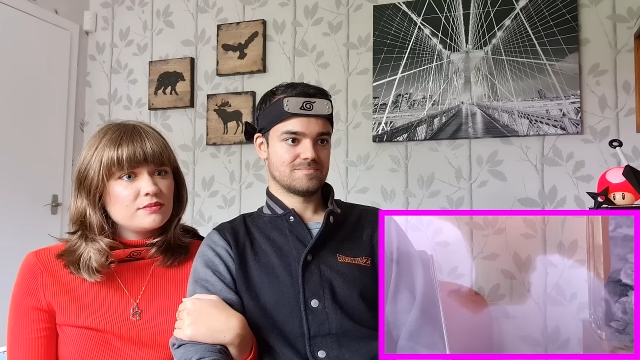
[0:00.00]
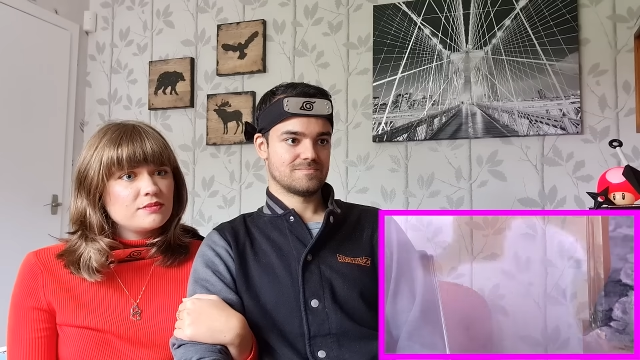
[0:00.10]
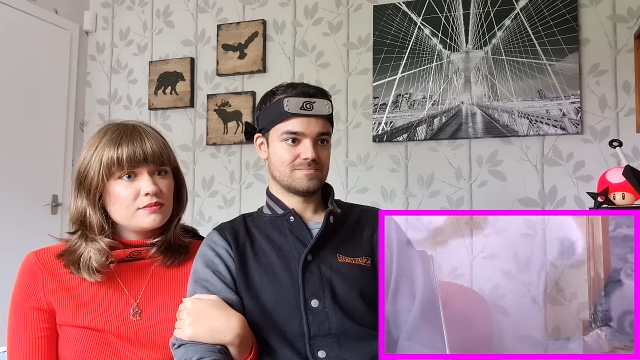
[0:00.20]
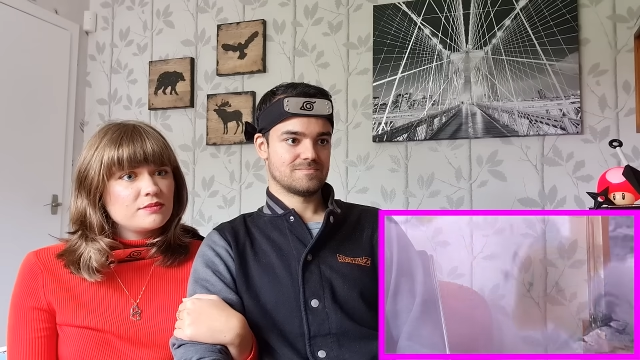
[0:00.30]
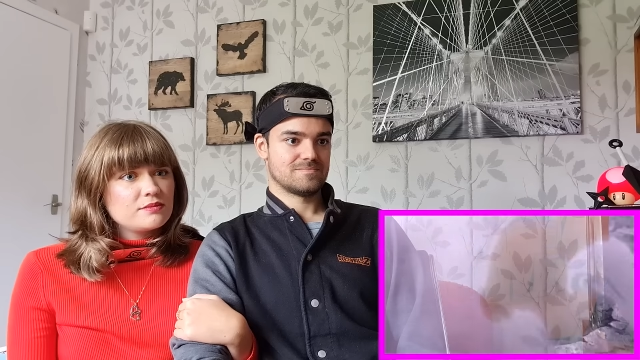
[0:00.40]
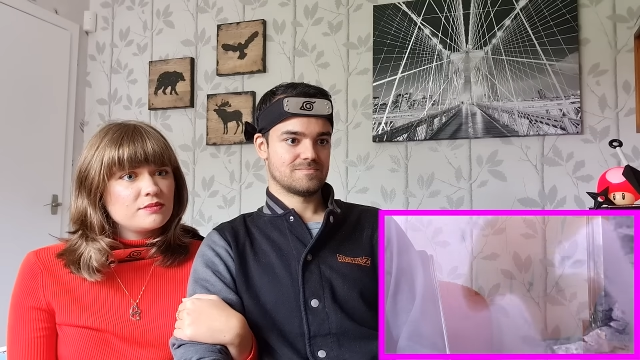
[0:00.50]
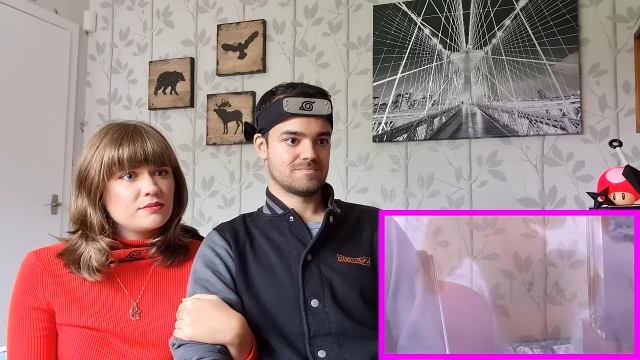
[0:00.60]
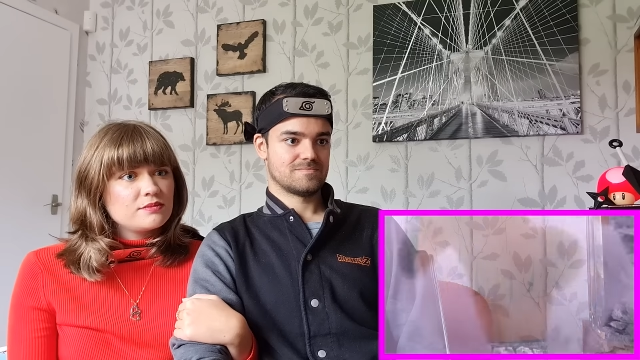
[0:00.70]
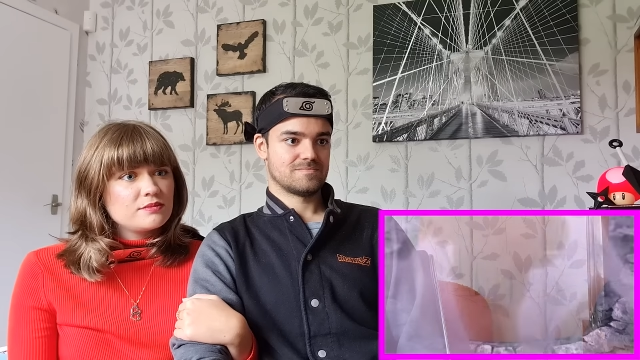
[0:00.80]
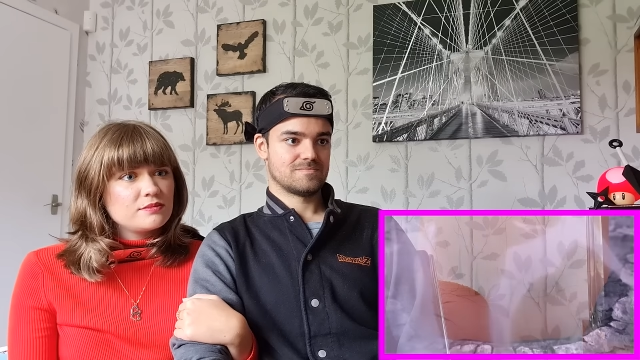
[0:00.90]

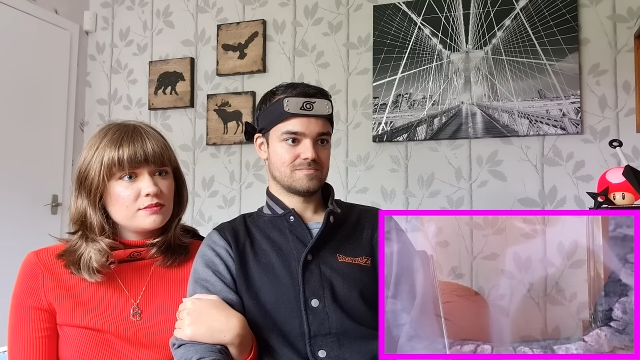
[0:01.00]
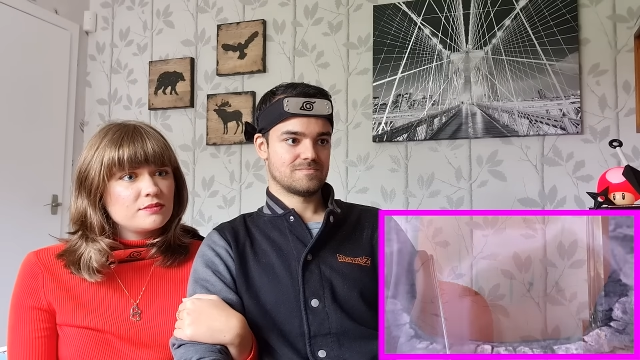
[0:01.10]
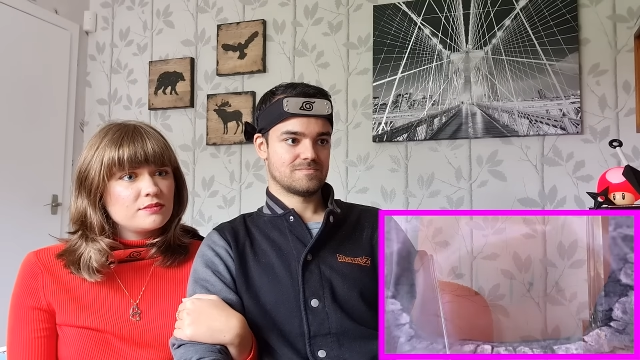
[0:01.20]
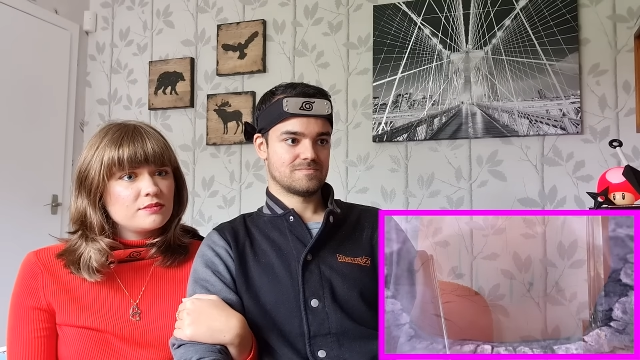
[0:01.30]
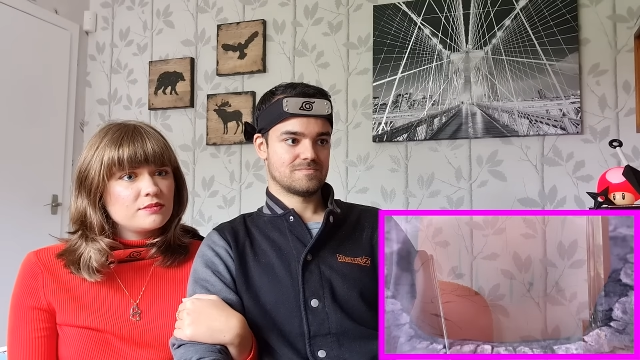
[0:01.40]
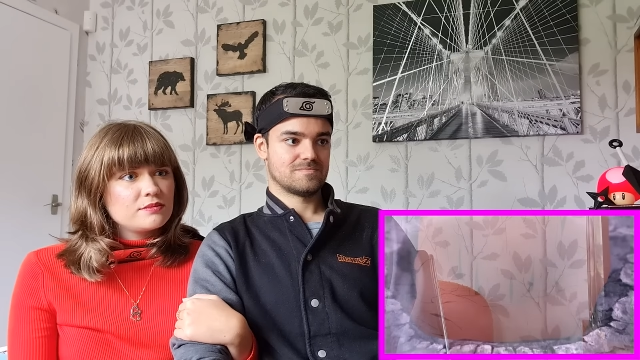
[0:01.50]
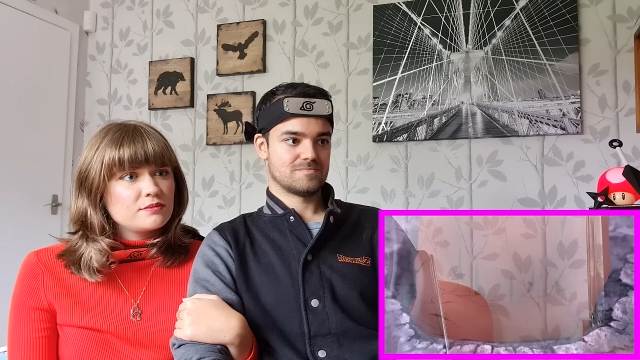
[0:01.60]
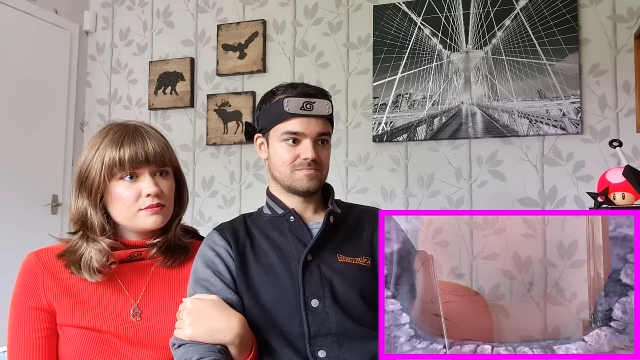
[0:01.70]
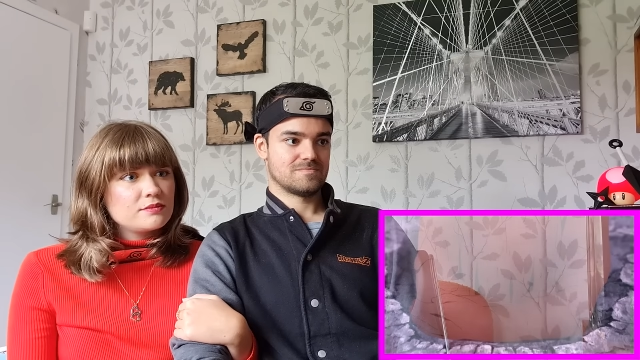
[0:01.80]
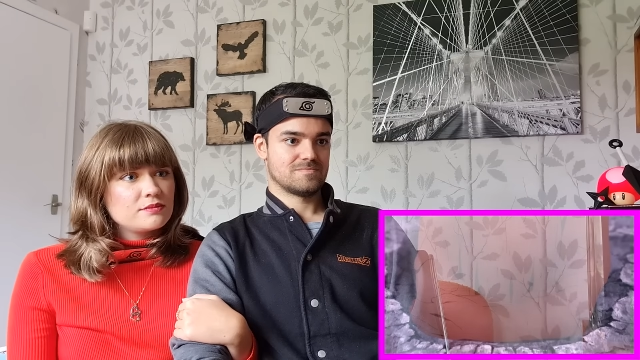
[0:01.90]

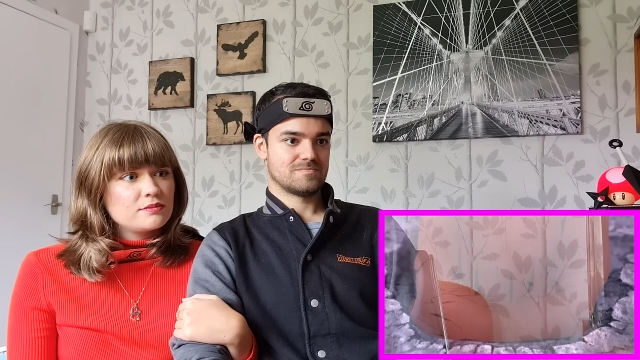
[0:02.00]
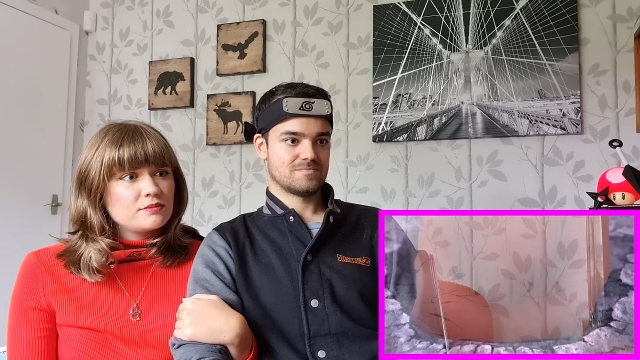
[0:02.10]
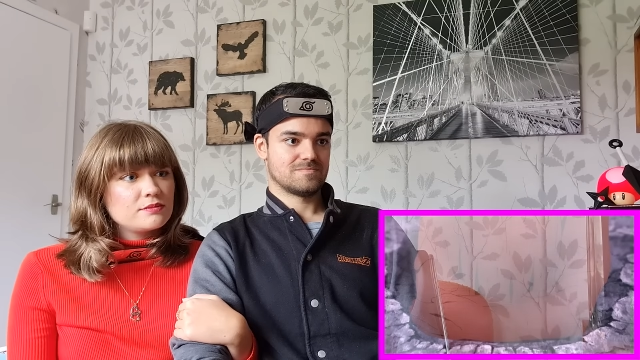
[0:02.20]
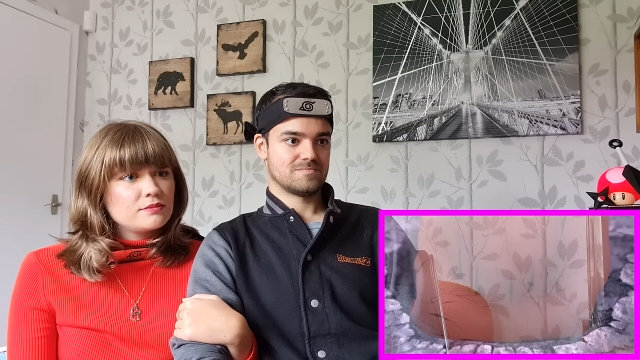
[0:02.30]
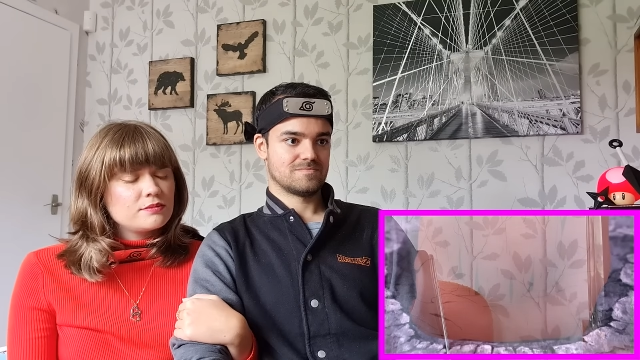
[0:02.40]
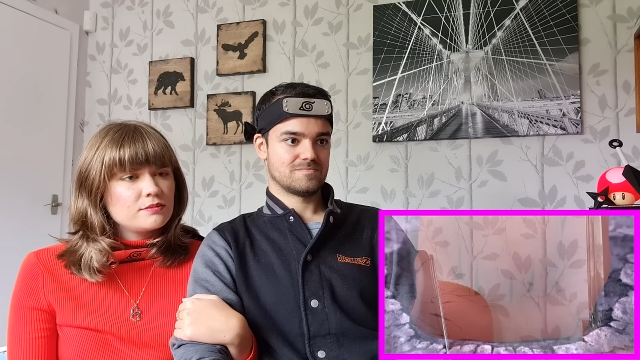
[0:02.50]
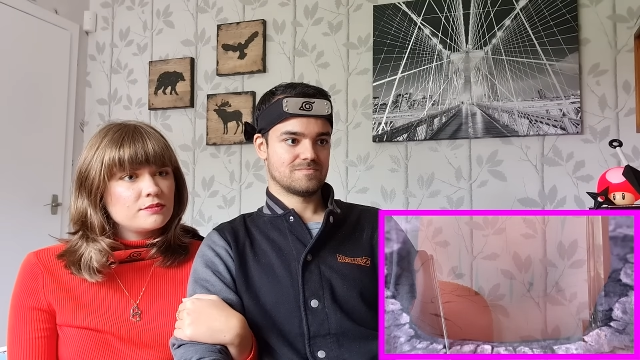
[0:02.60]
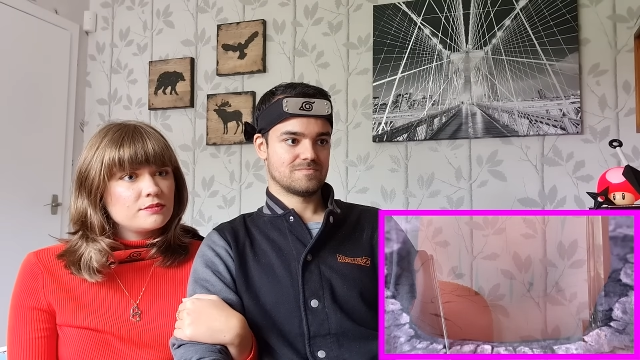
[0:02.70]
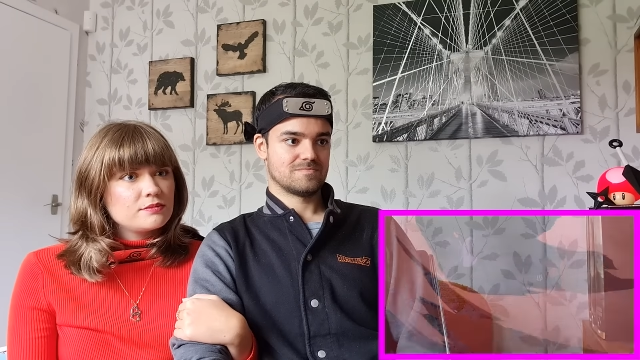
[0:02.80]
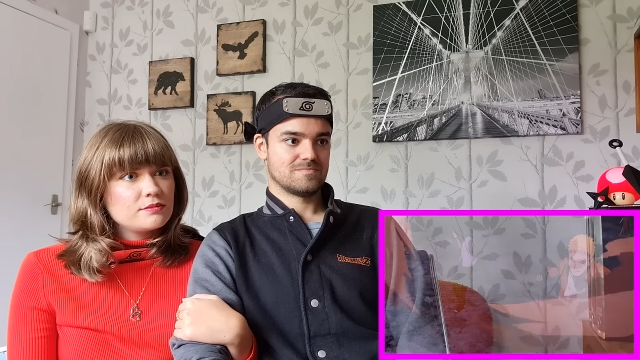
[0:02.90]

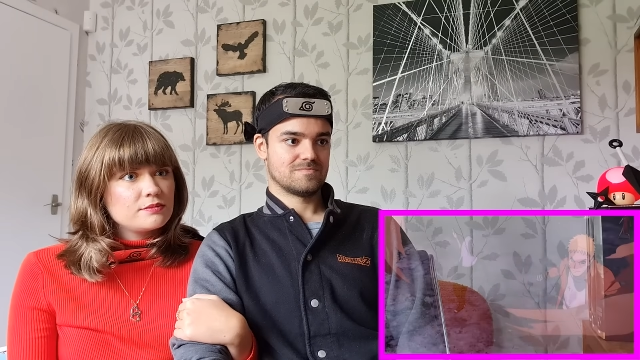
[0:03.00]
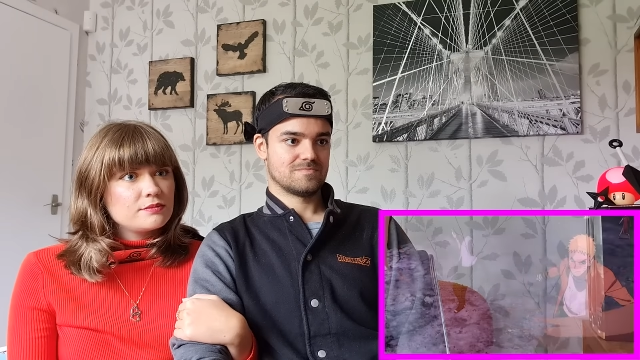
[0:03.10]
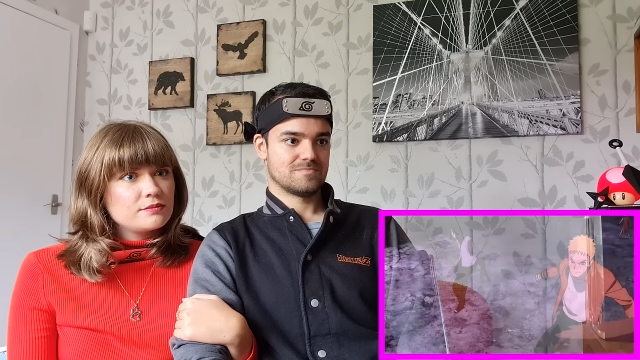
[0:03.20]
(no one is talking)